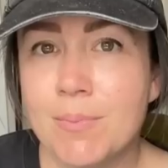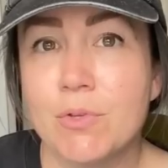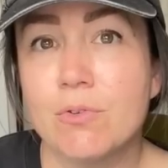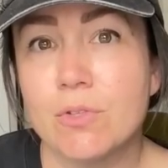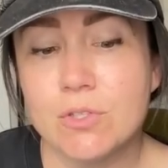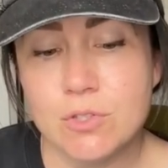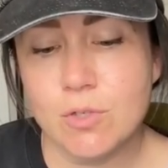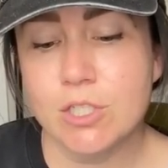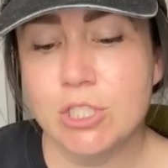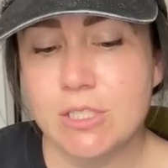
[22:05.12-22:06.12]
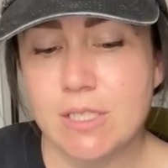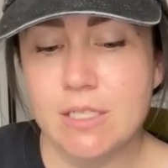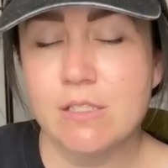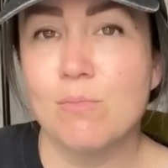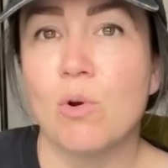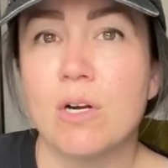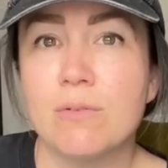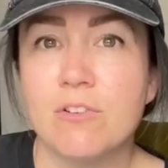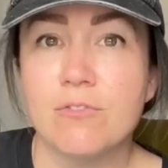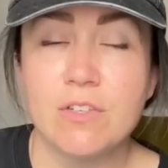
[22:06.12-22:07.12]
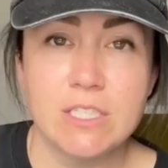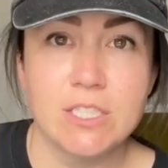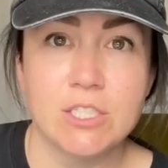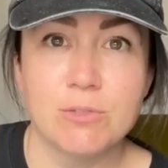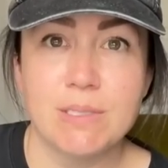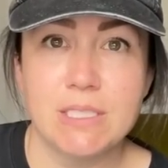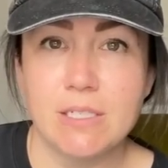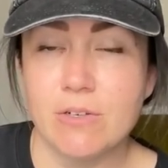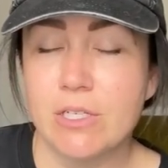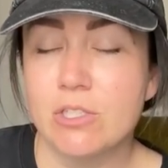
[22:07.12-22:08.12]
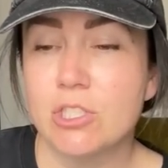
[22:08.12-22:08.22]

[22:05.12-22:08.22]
through the store. She said it's more of a vintage material.